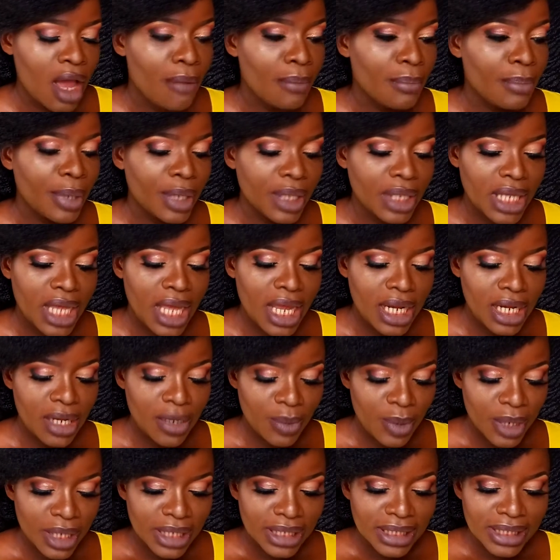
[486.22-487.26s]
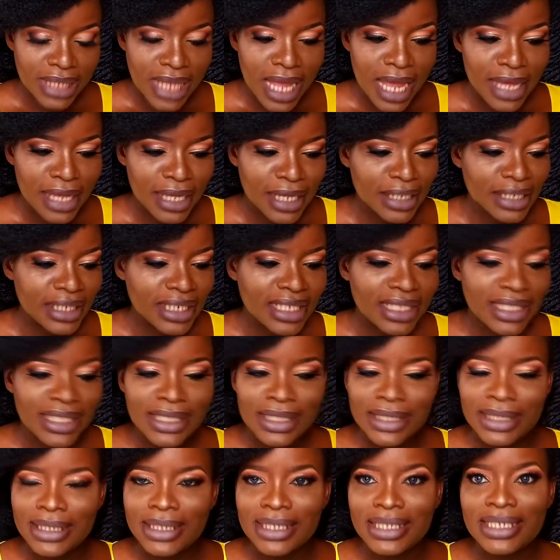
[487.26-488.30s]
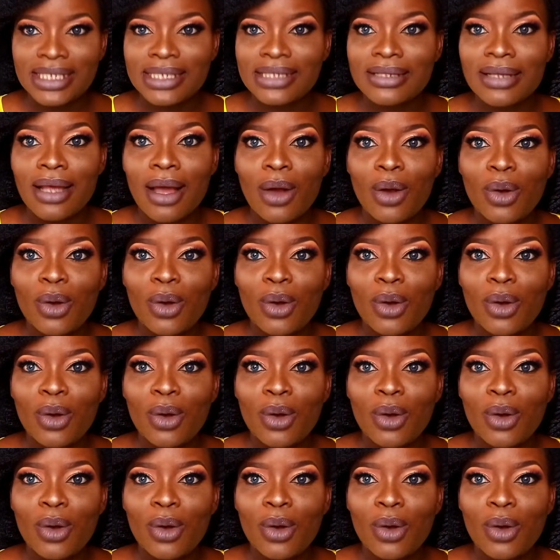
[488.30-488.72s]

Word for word: but anyways i this these are